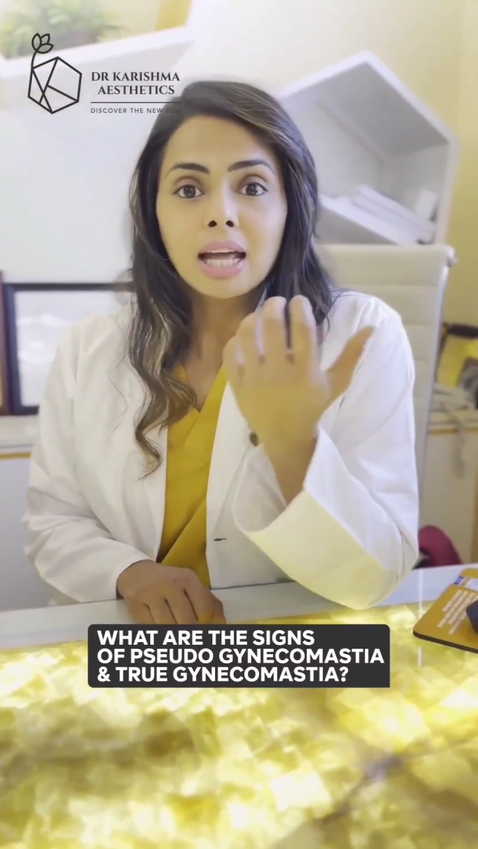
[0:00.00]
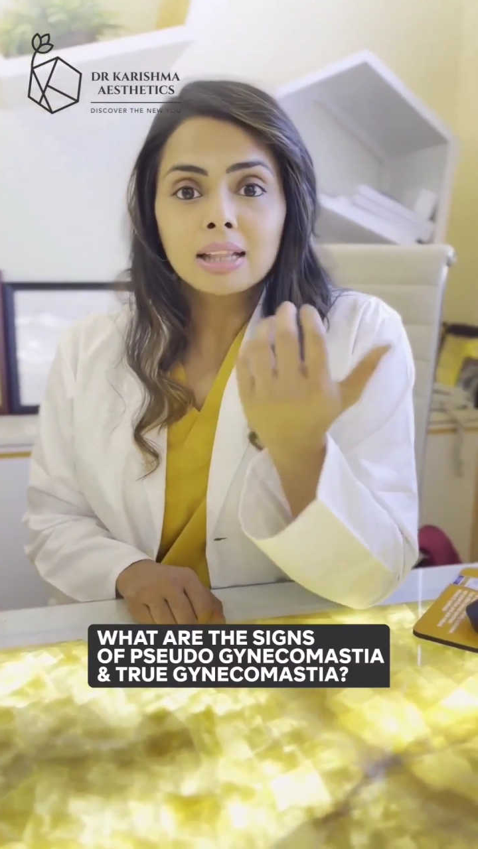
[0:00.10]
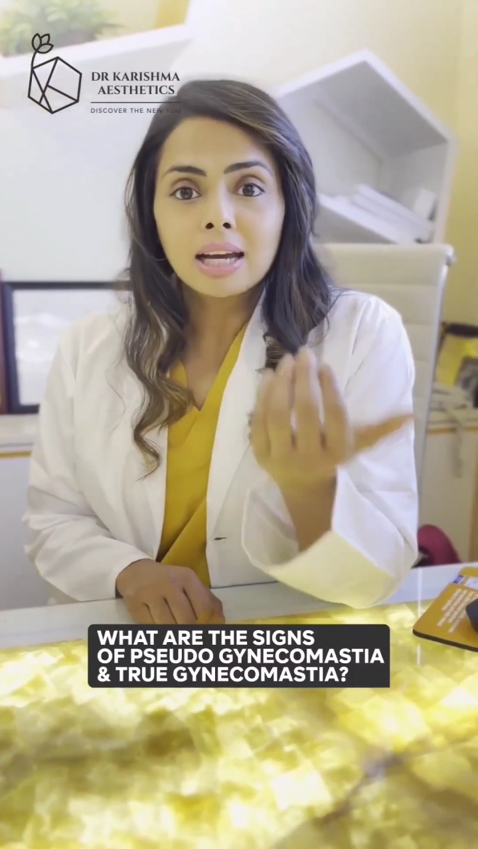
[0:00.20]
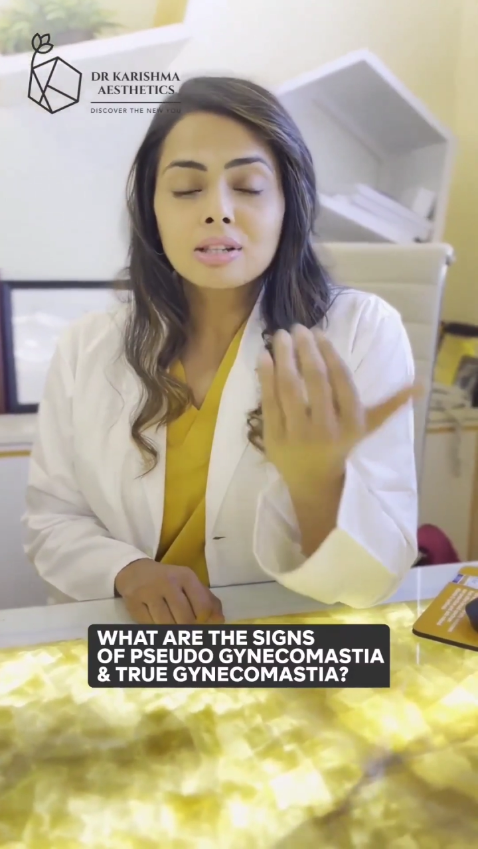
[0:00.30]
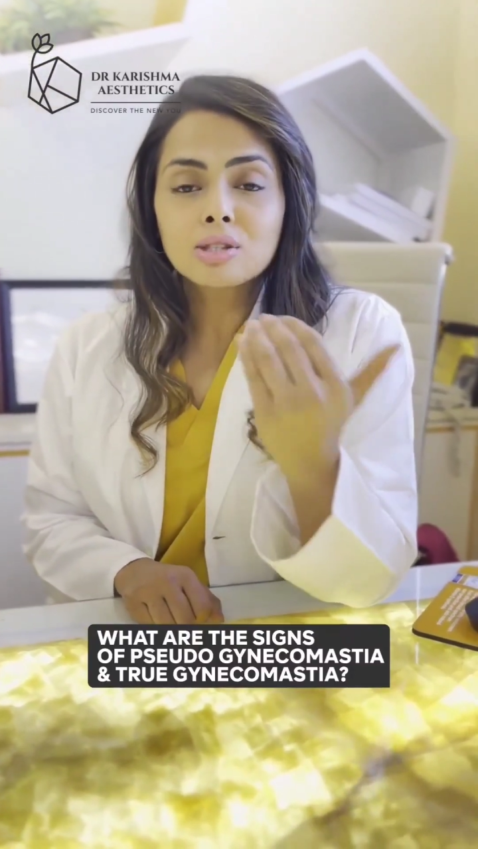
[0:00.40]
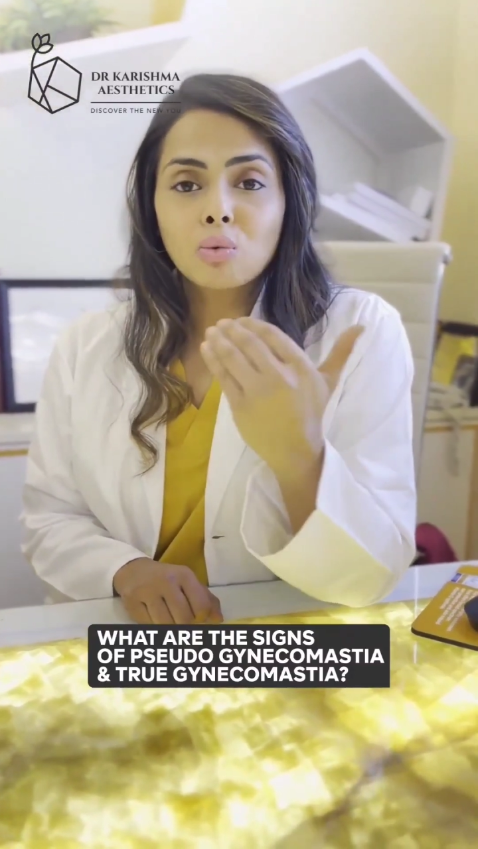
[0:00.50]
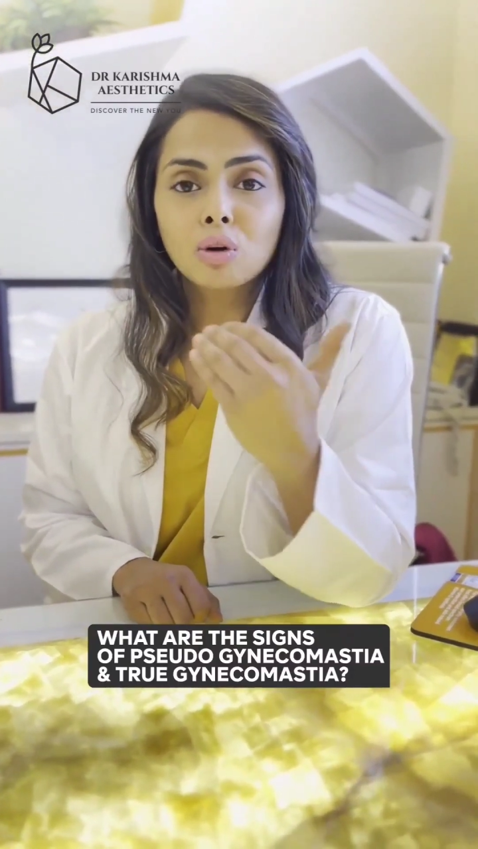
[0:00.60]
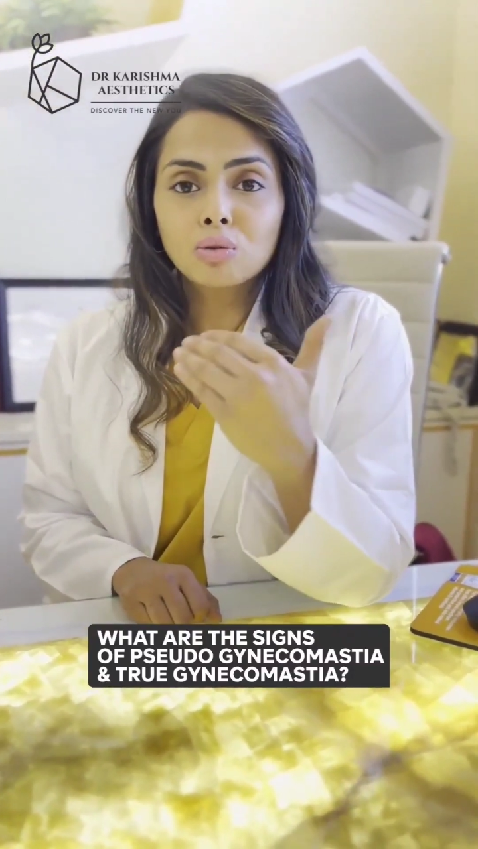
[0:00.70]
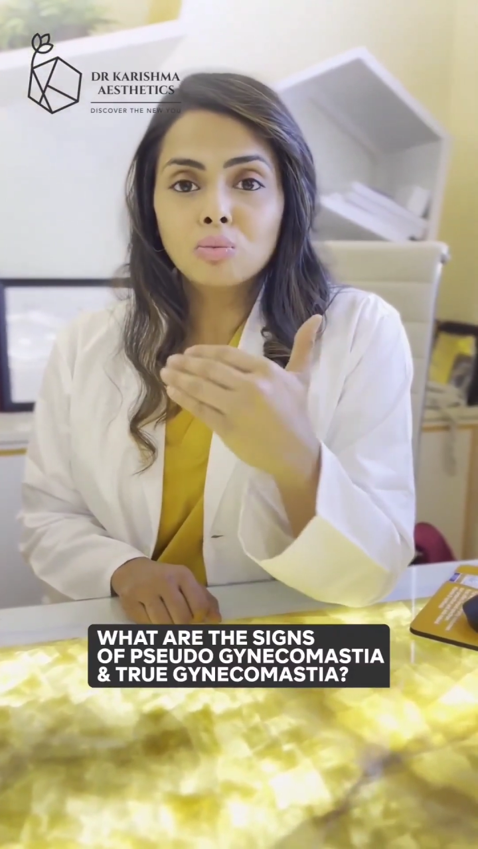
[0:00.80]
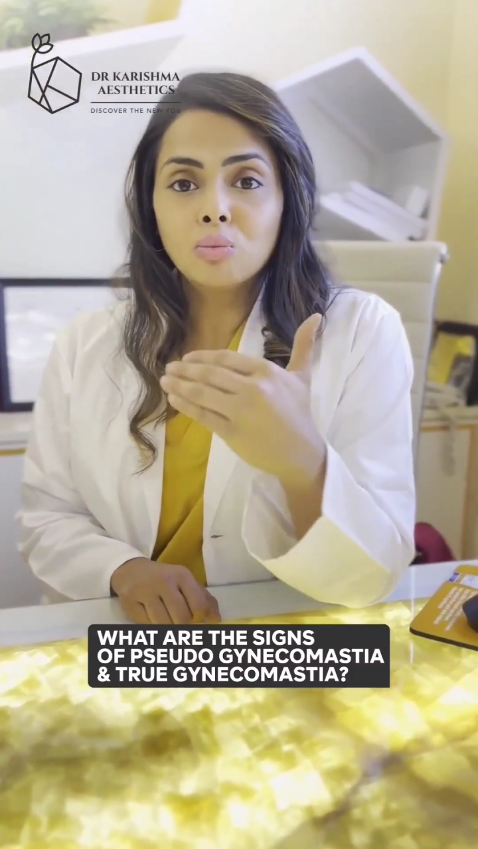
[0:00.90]
And that is
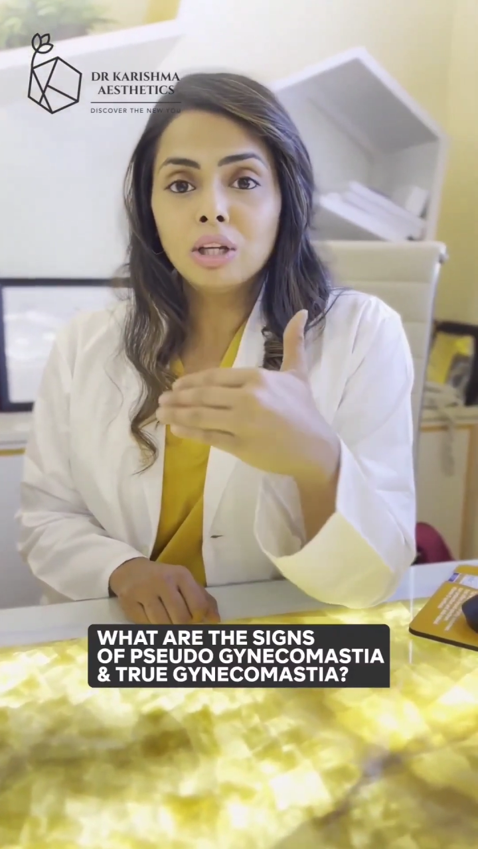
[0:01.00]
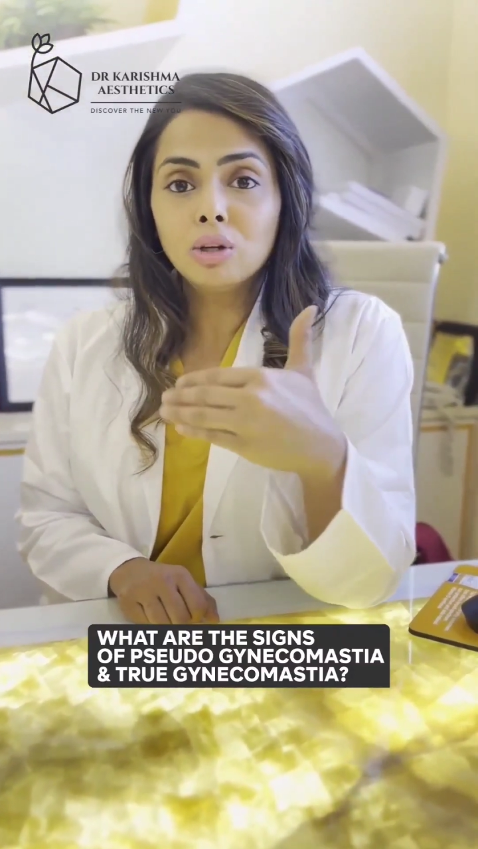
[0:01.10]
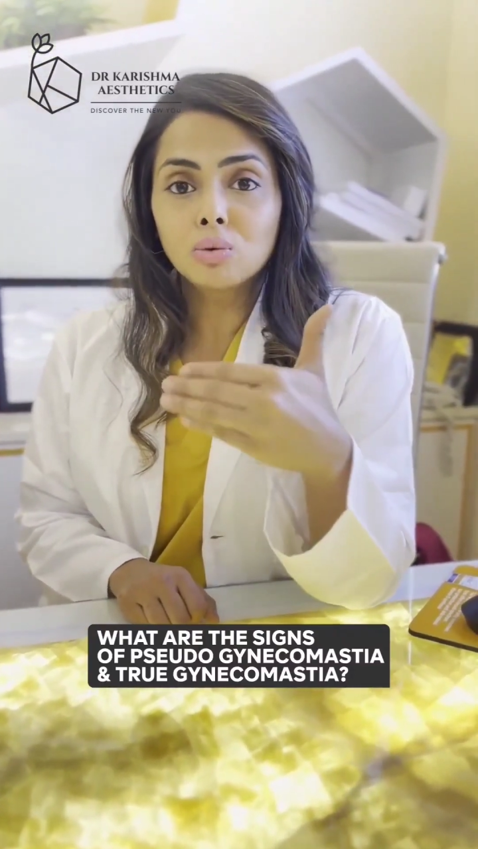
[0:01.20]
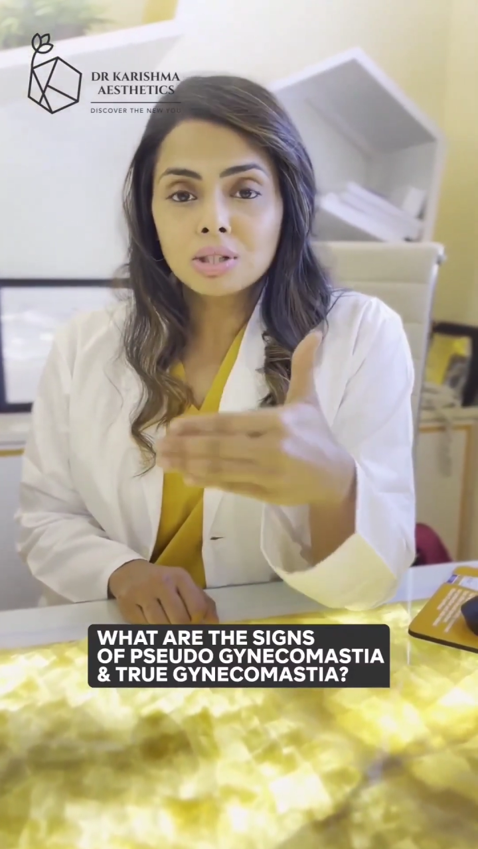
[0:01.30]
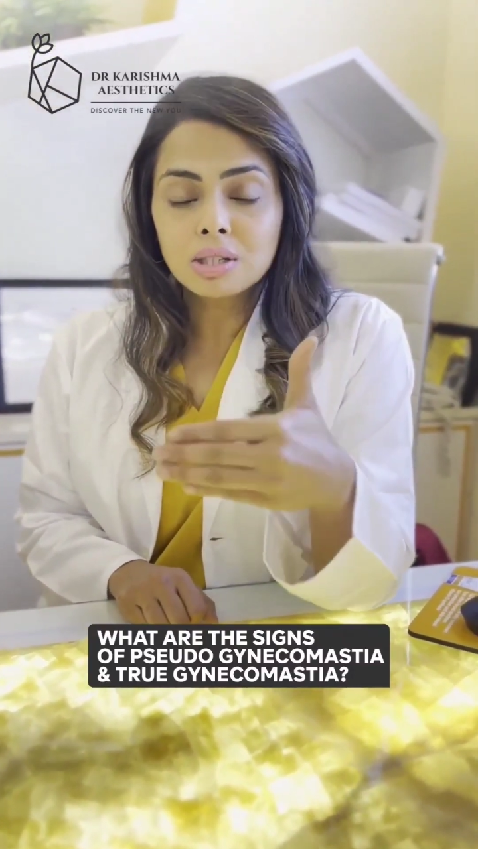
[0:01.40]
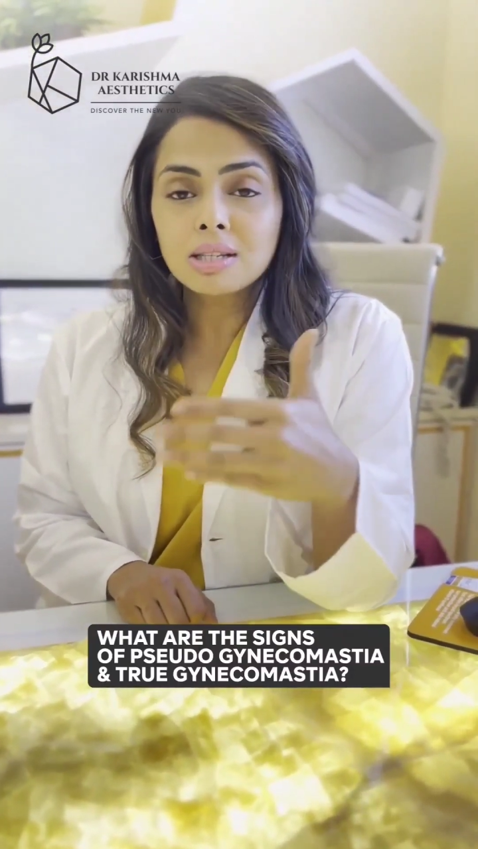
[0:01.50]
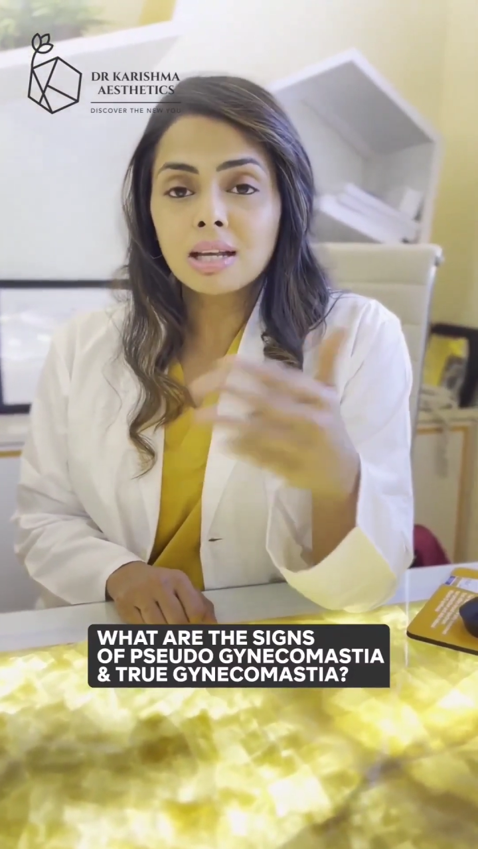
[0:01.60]
what we notice,